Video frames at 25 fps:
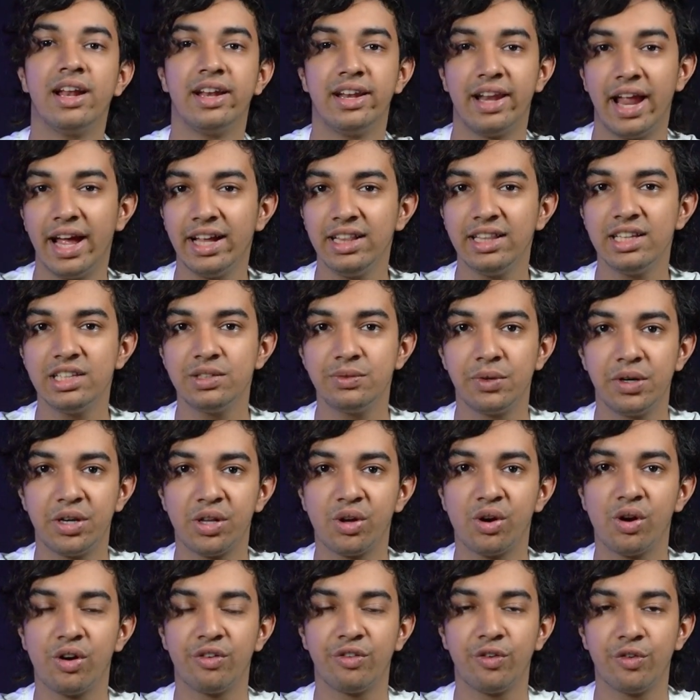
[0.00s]
Like this
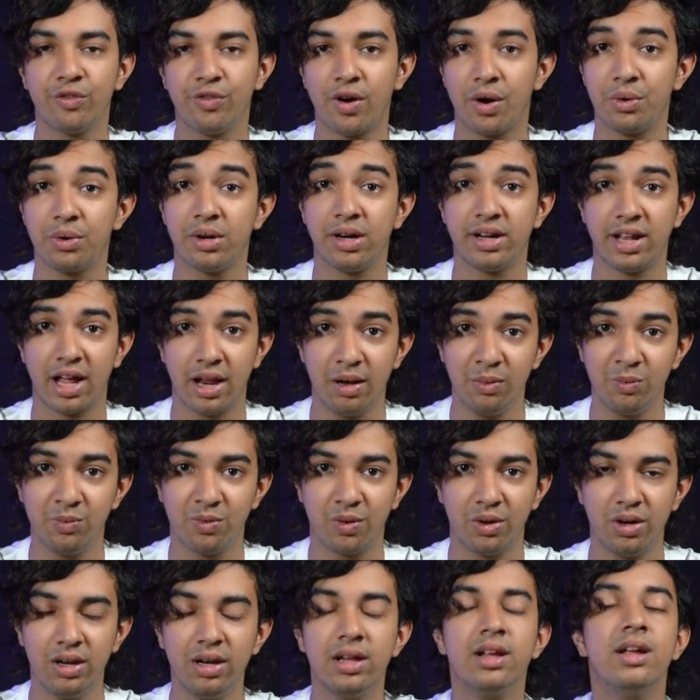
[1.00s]
video if you found it
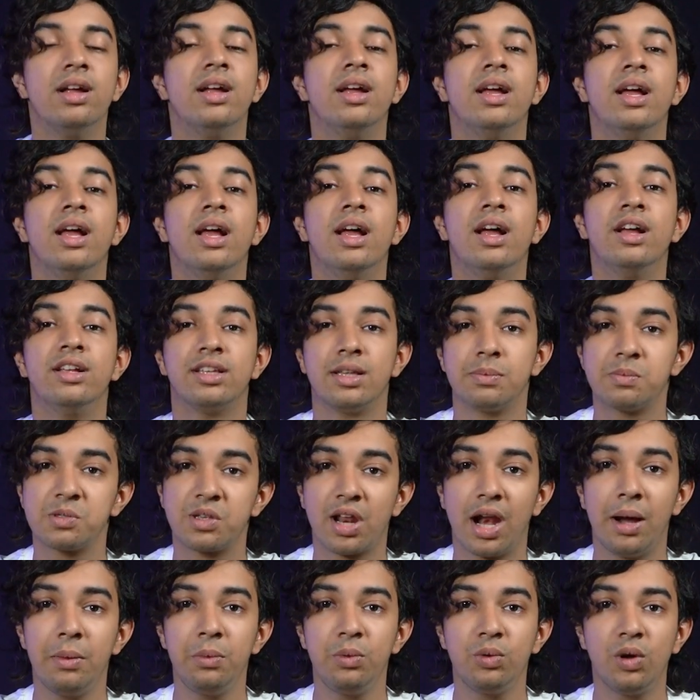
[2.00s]
helpful.
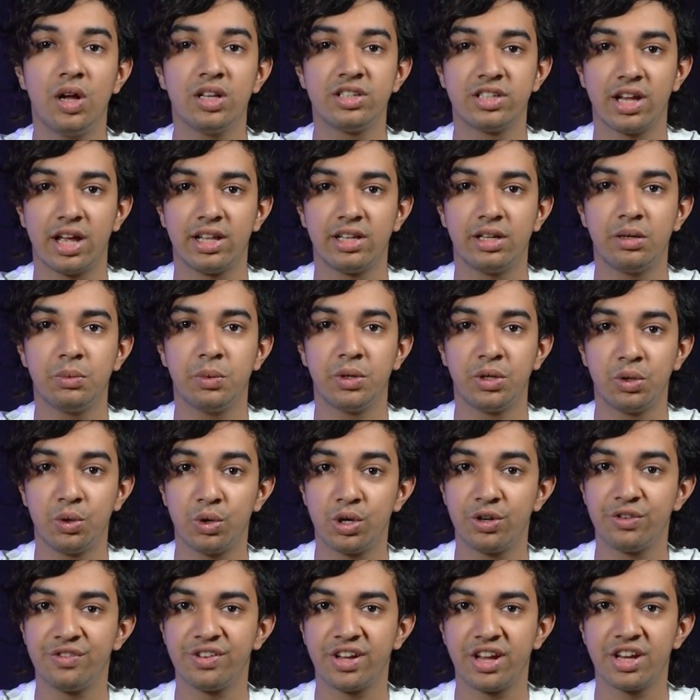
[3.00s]
Subscribe to our channel with
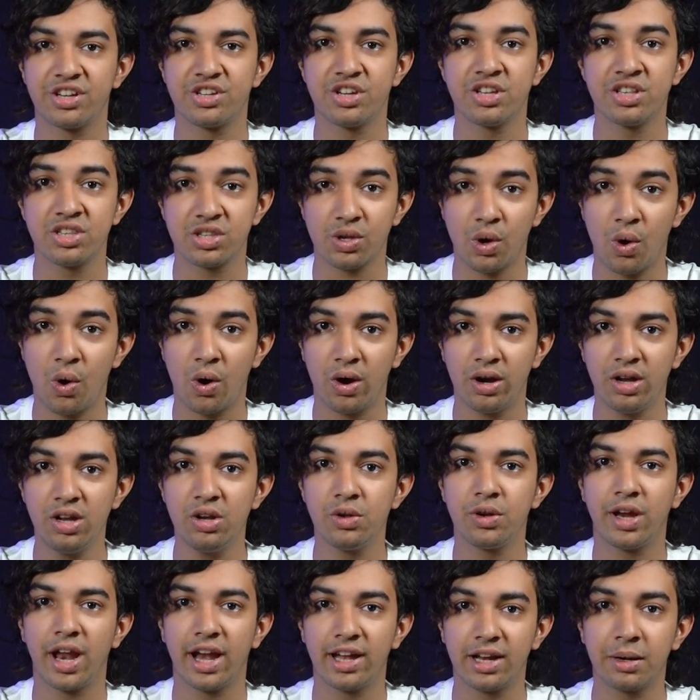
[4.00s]
notifications on
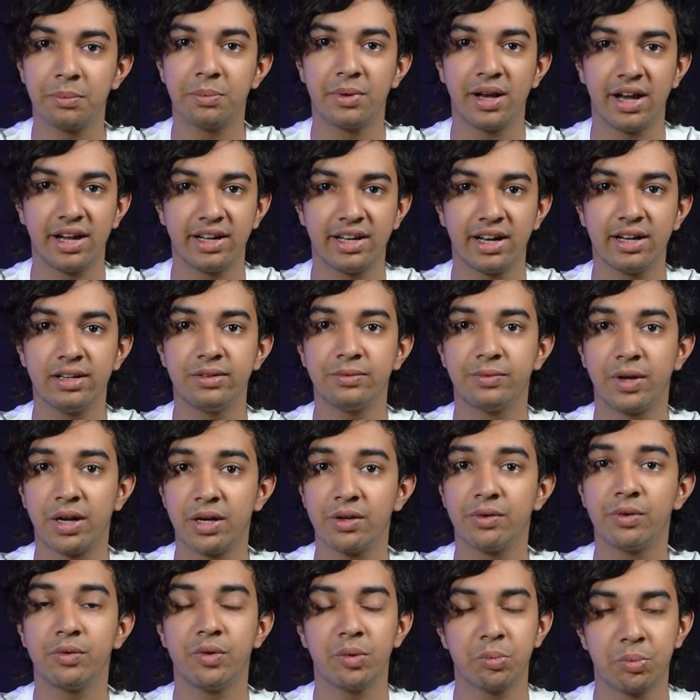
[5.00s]
to get updated
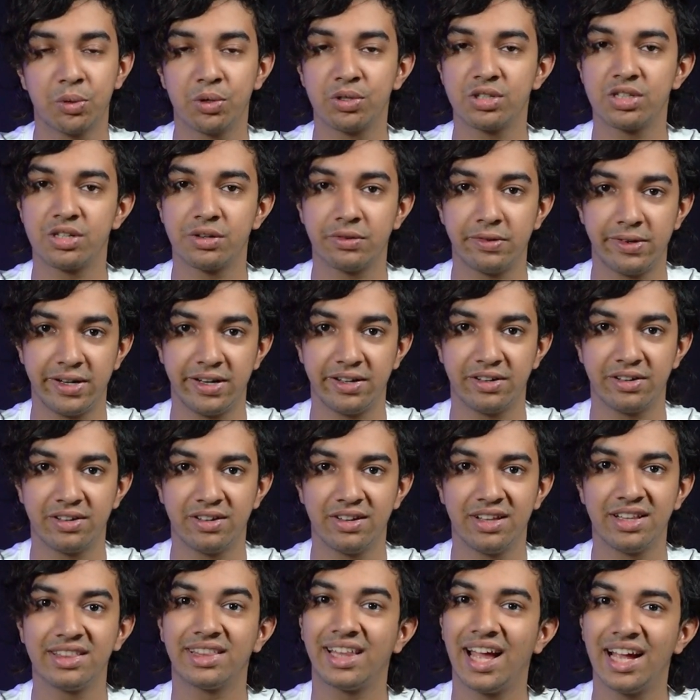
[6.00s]
whenever we post a video.
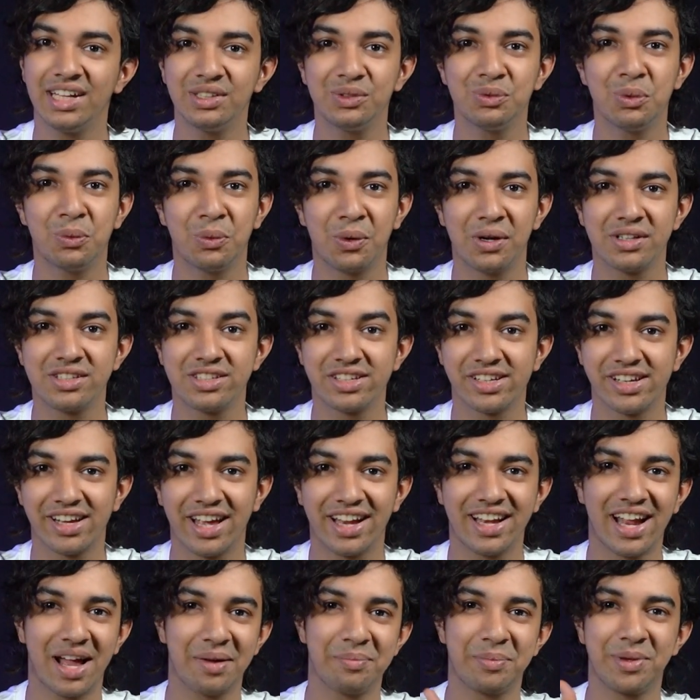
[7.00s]
Thanks for watching
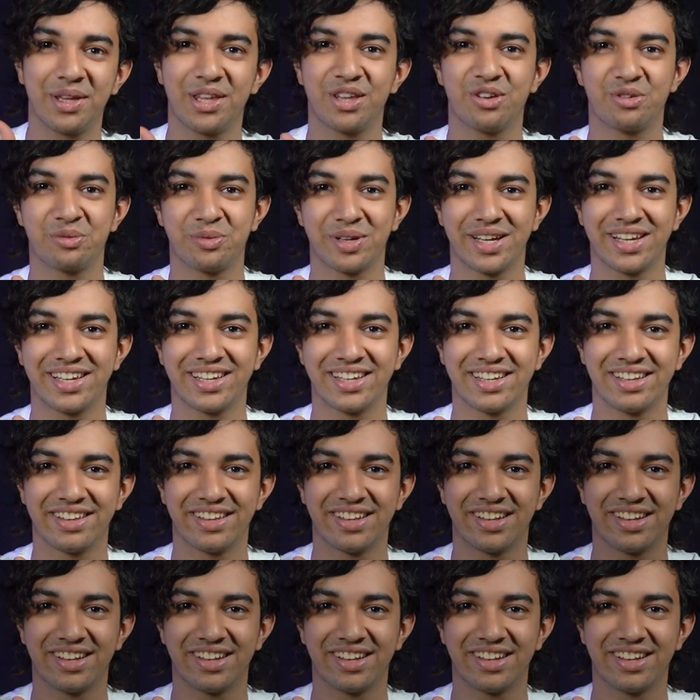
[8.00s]
and happy cubing.